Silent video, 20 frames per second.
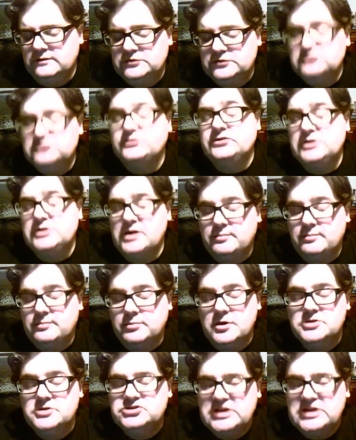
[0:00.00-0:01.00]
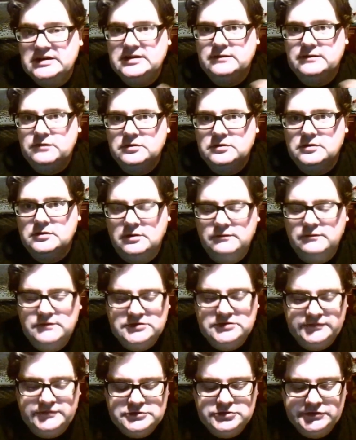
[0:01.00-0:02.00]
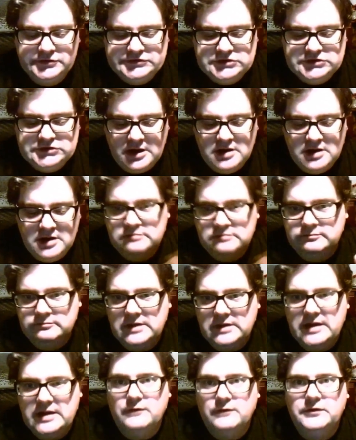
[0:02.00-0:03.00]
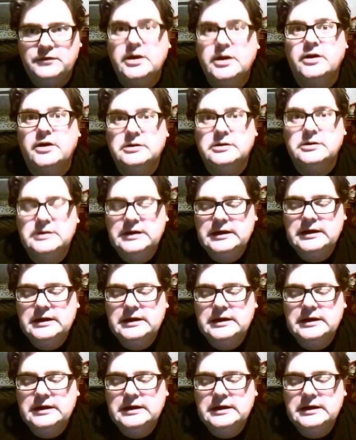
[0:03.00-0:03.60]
Studio project if you're on Visual Studio, and off you go.